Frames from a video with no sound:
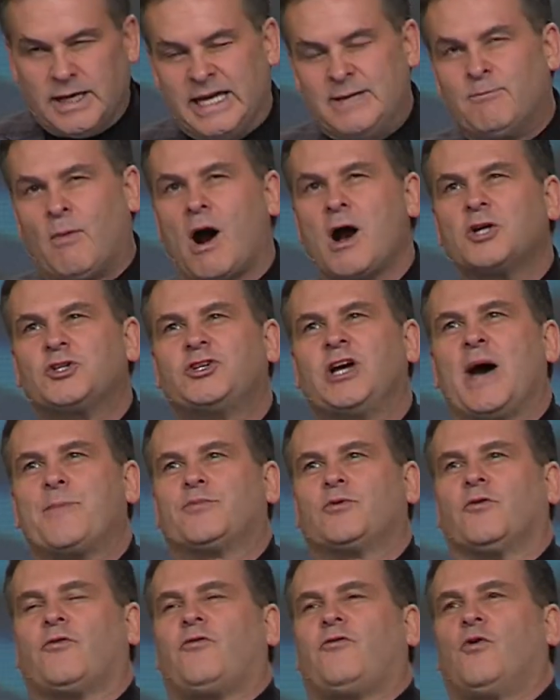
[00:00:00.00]
In Mark
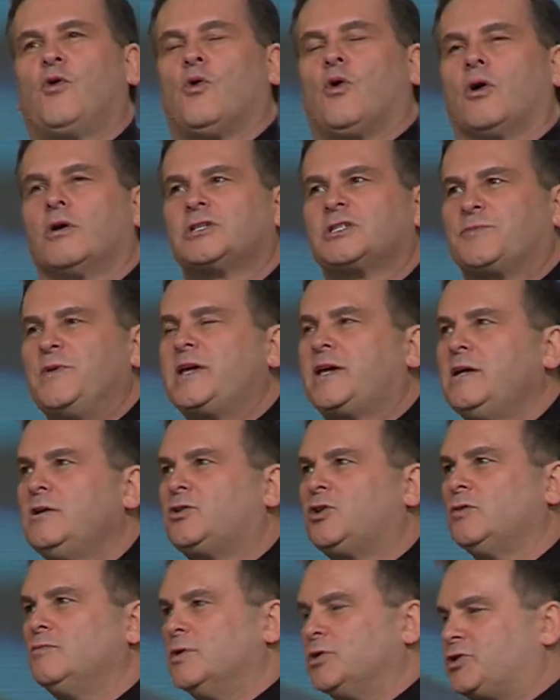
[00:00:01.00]
chapter 4,
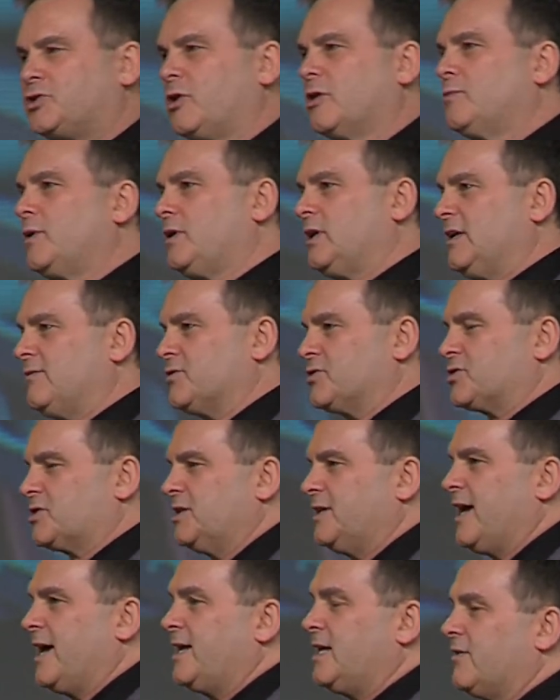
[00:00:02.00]
speaking to mature believers
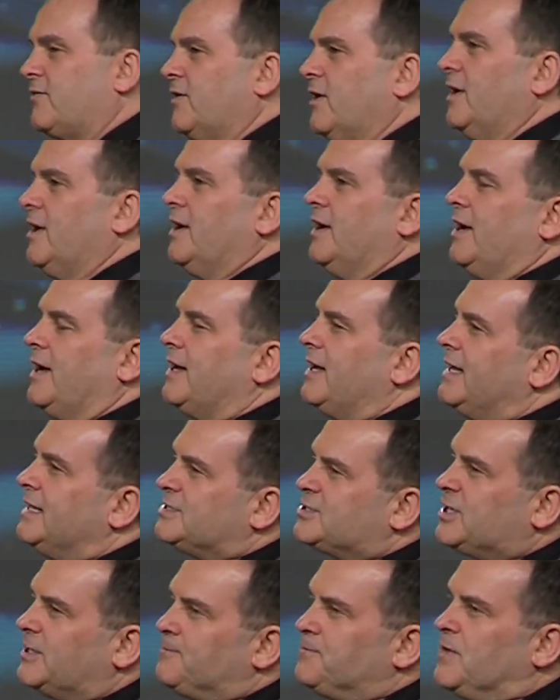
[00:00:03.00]
today, and if
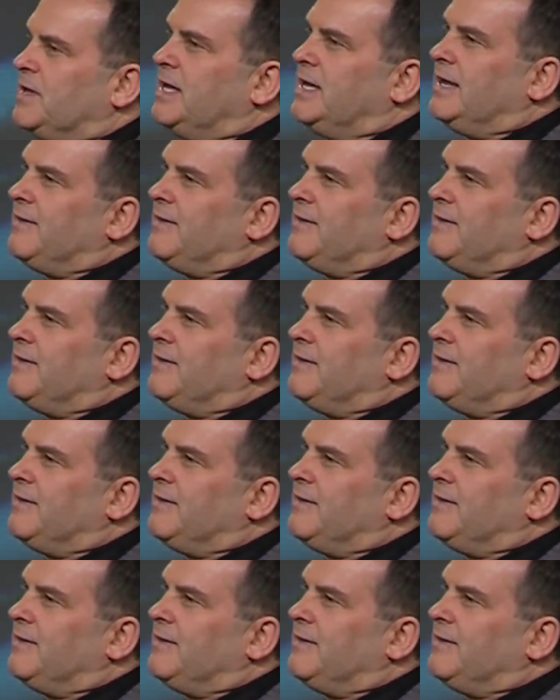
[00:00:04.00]
is that